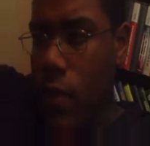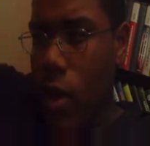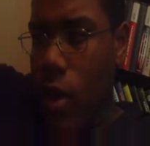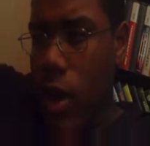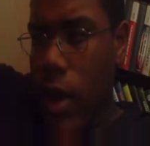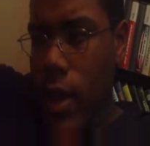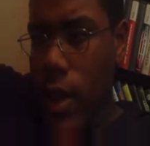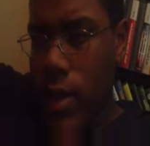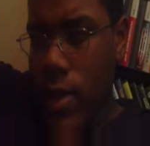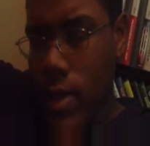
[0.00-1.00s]
far
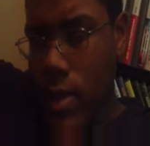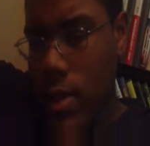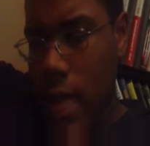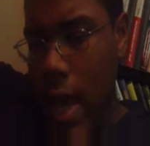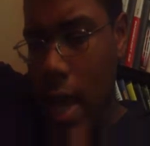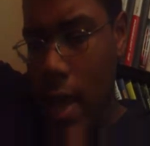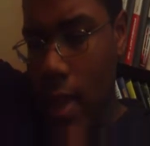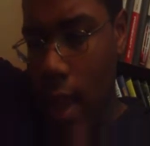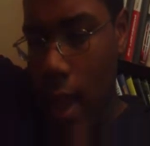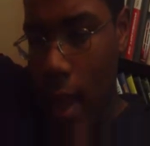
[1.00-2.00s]
as saying